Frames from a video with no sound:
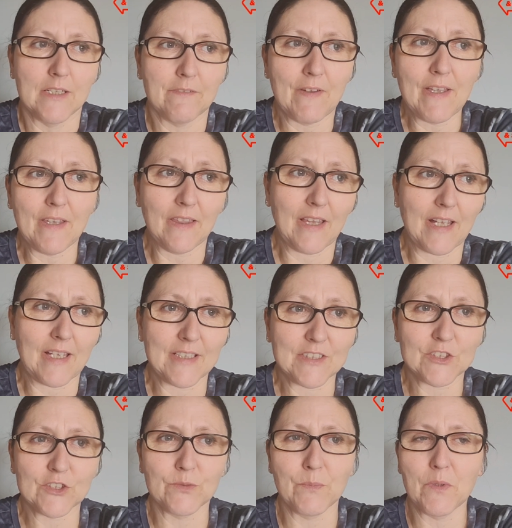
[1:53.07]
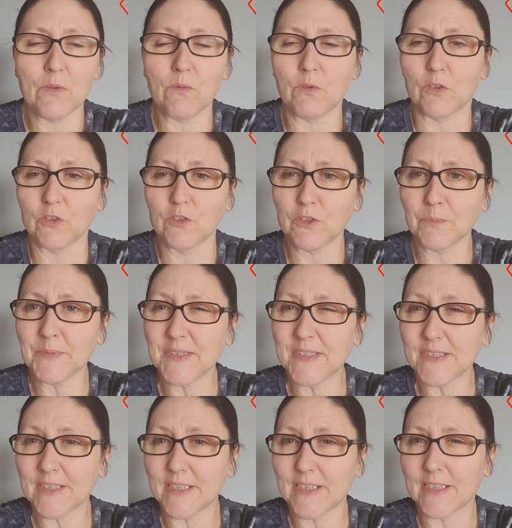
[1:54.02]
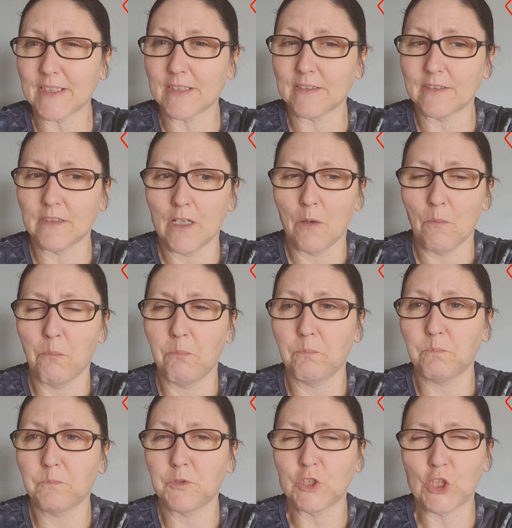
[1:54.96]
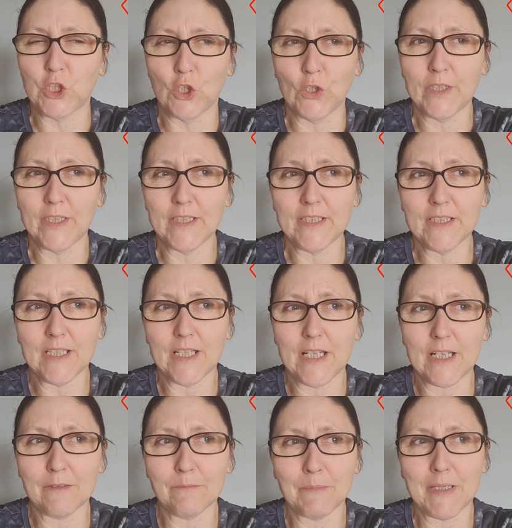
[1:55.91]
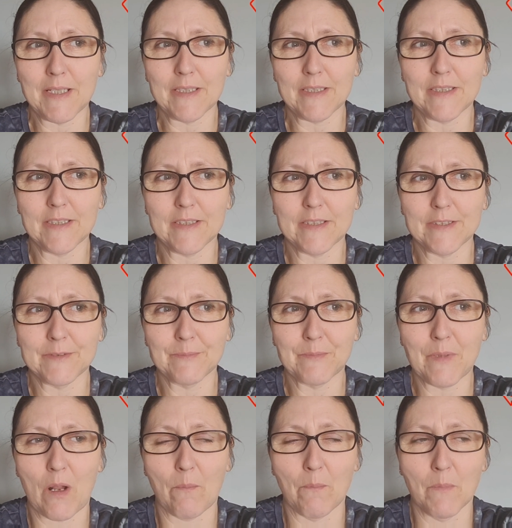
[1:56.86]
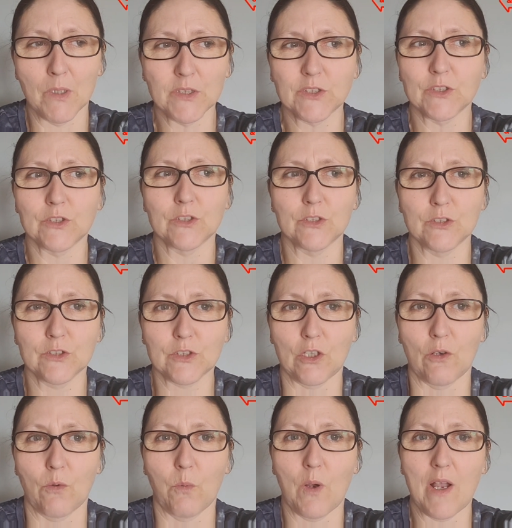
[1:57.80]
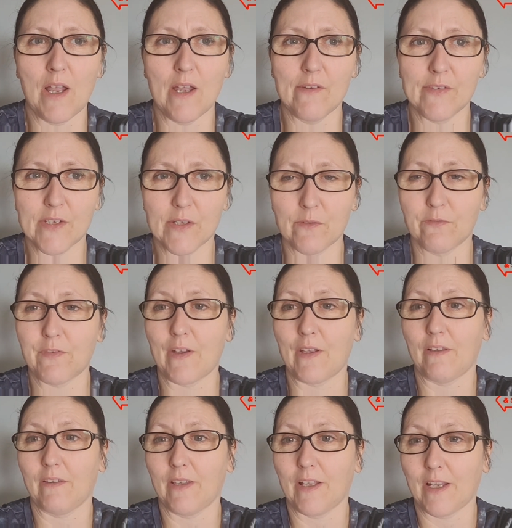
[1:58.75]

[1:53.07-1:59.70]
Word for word: Felt like something were under my skin, tugging at my um, muscles or whatever it felt